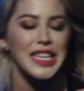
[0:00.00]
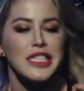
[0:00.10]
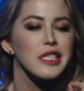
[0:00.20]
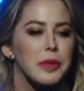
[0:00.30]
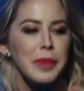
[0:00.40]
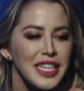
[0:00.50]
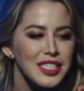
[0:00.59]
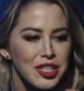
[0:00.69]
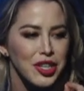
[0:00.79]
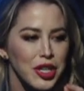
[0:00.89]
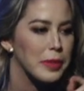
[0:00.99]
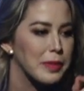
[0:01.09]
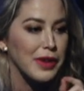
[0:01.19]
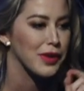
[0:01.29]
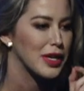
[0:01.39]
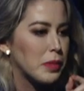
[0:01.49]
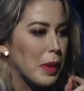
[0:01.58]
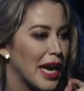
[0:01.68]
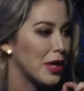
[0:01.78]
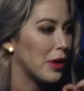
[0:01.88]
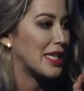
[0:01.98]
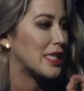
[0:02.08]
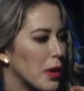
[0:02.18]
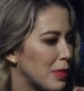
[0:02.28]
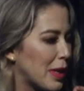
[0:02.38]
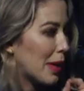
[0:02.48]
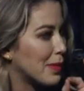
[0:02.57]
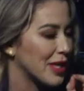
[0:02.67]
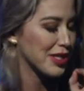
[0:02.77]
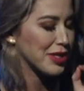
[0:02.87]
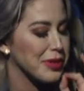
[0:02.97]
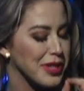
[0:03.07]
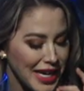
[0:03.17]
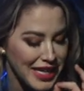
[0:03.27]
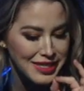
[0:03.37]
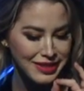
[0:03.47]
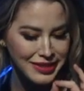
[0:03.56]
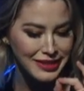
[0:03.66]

in a semicircle on my friend's patio at 10 p.m. on a school night,